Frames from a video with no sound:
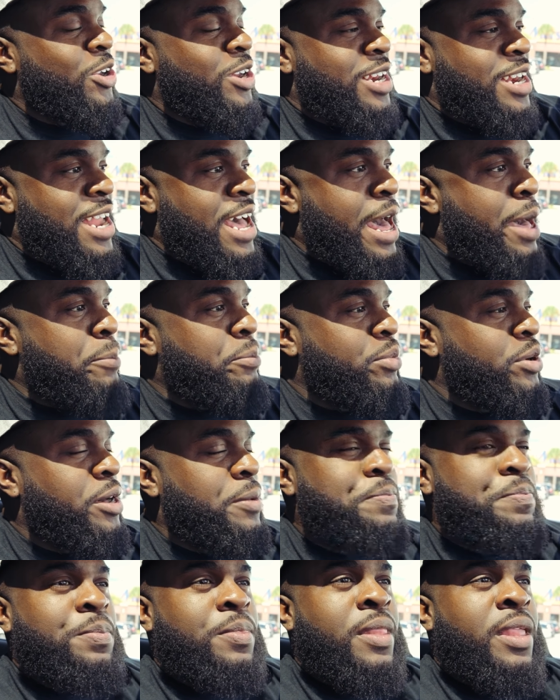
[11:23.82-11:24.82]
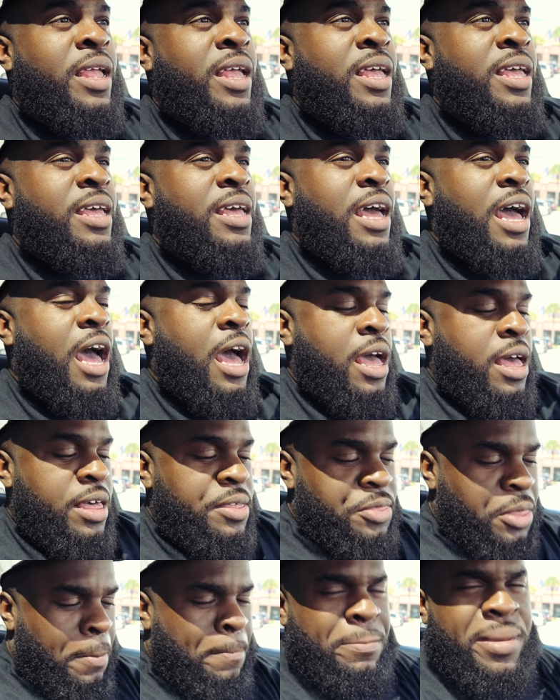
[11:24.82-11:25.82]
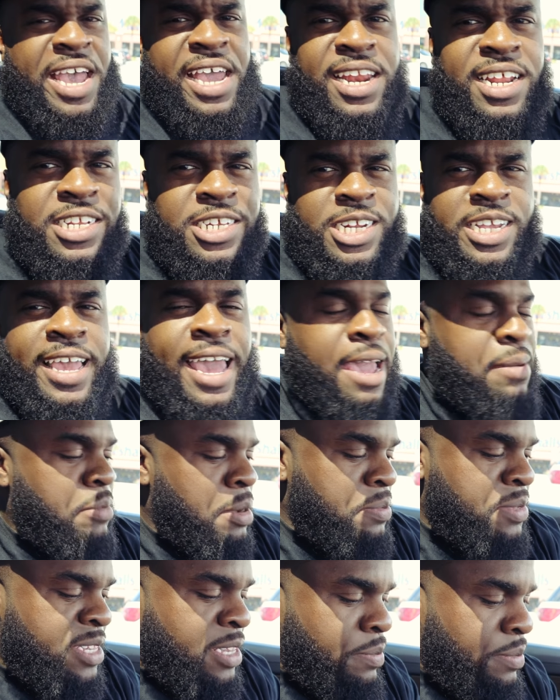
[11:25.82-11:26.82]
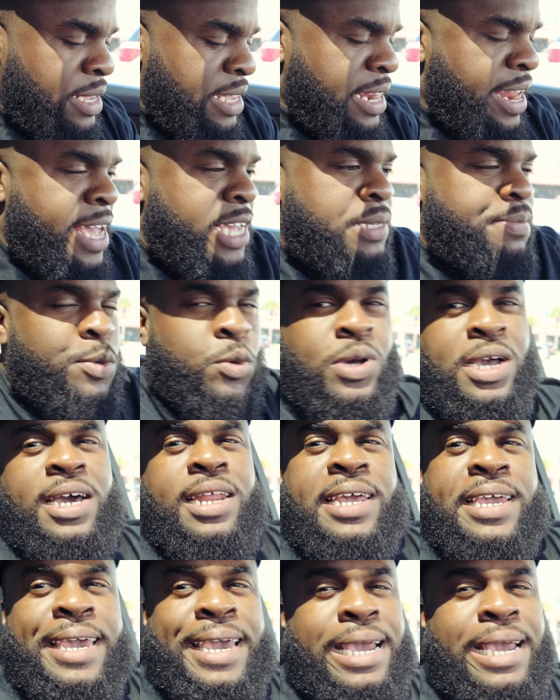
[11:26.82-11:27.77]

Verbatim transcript: or not but the manager came up to me and asked me what kind of